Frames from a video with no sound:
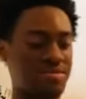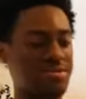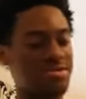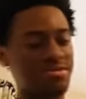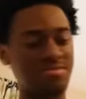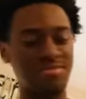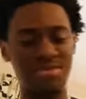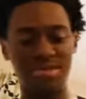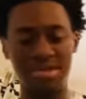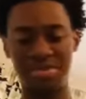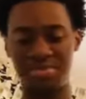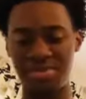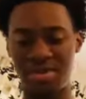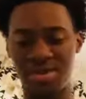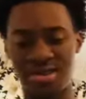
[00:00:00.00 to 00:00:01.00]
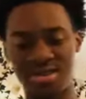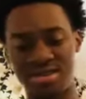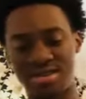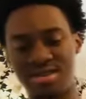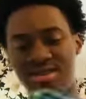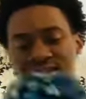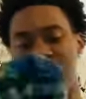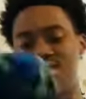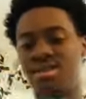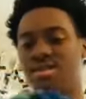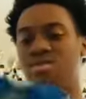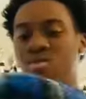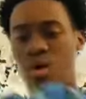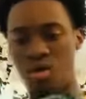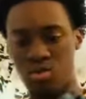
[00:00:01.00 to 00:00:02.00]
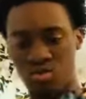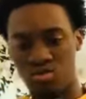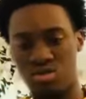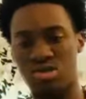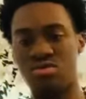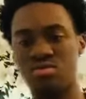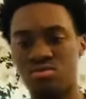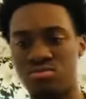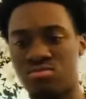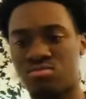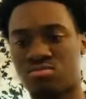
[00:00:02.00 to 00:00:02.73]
you'd be surprised. Ooh, oh, shoot.